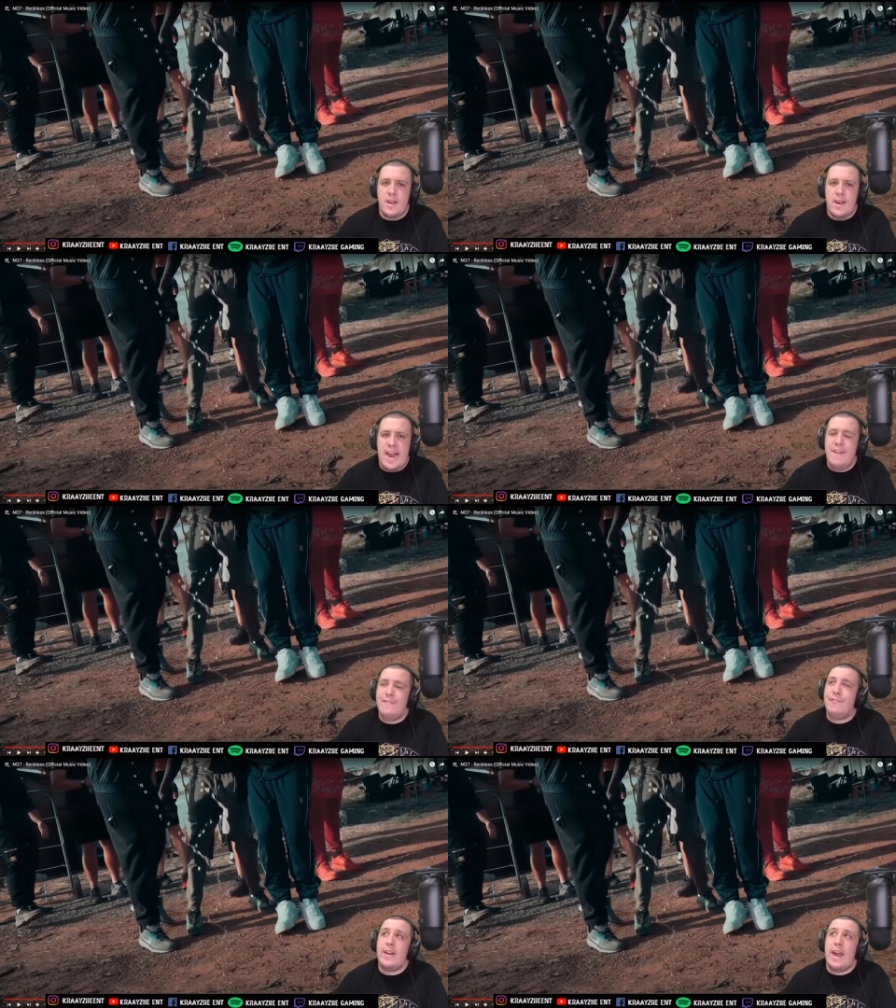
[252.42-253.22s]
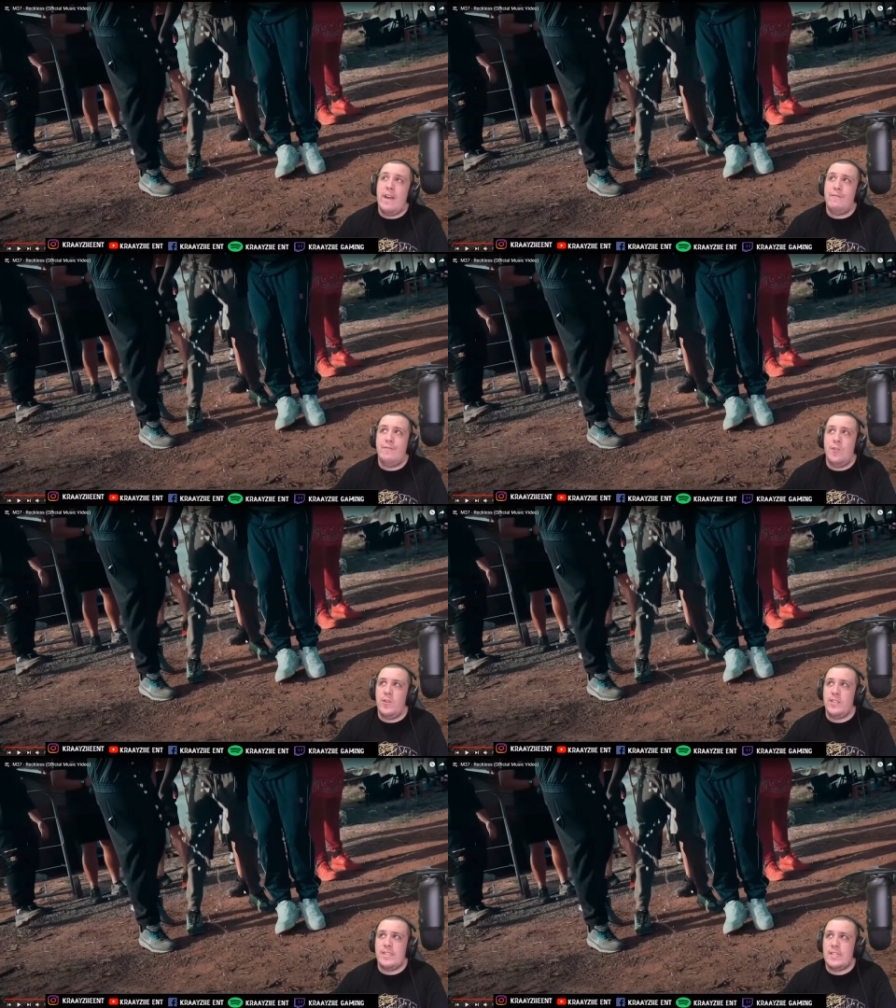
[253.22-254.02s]
every
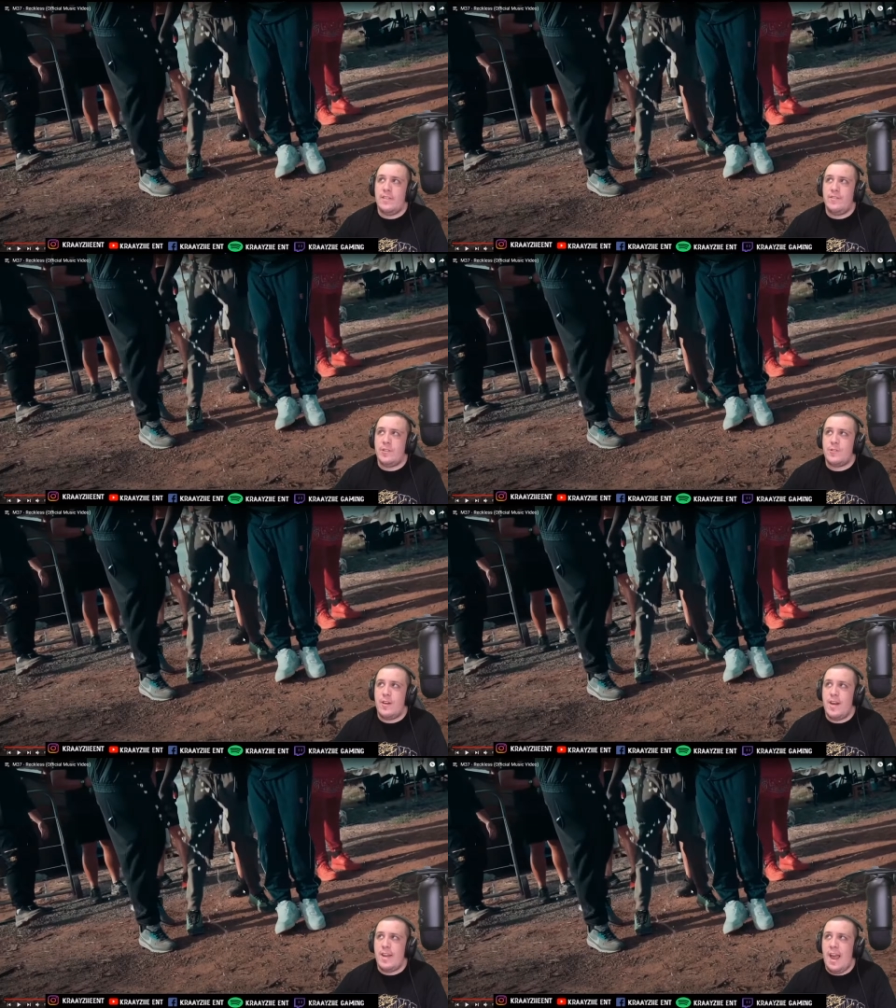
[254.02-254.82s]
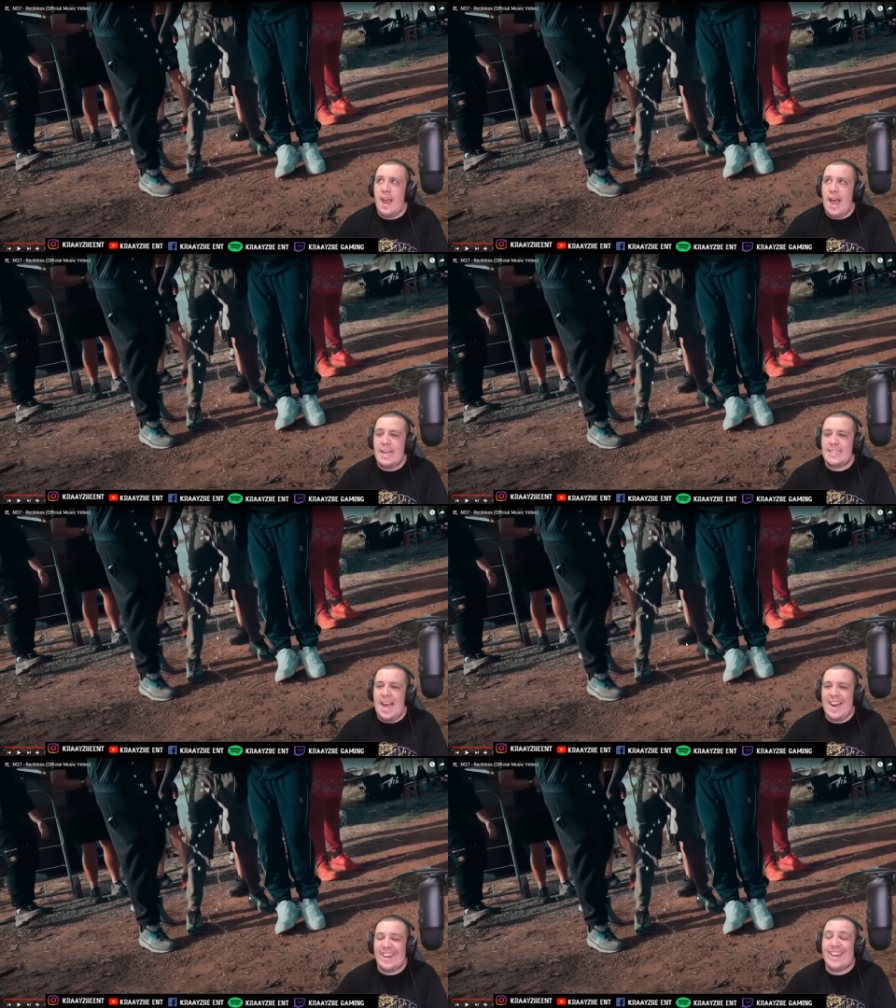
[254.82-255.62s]
M37 track has
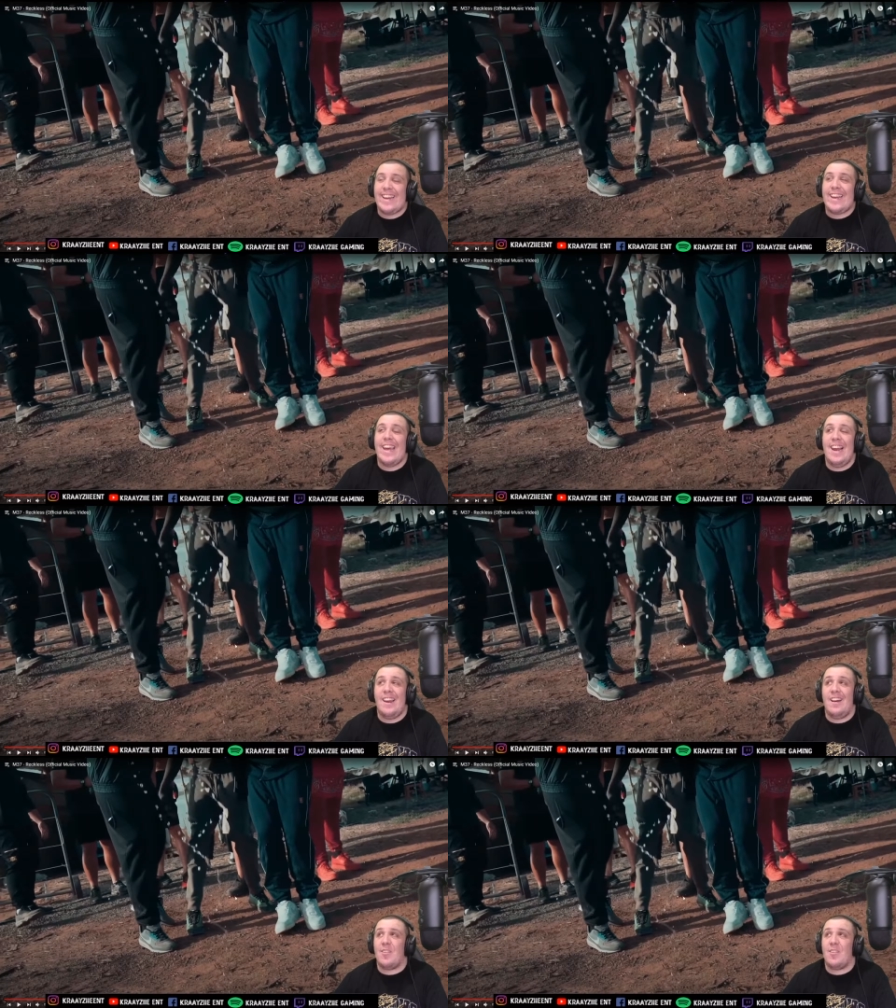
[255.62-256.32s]
had a killer